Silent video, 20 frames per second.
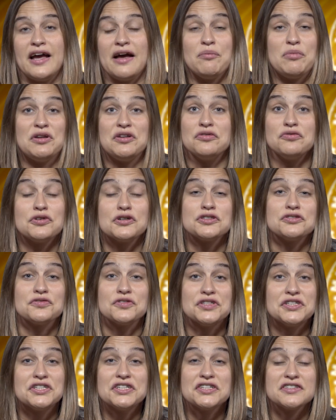I've been divorced
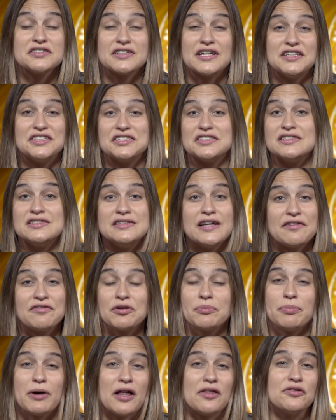for years and I just
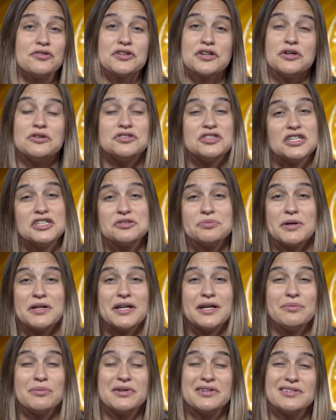never bothered to go change my
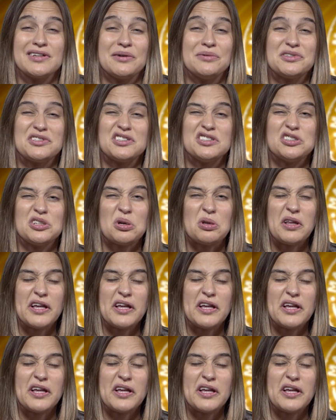name because I was just too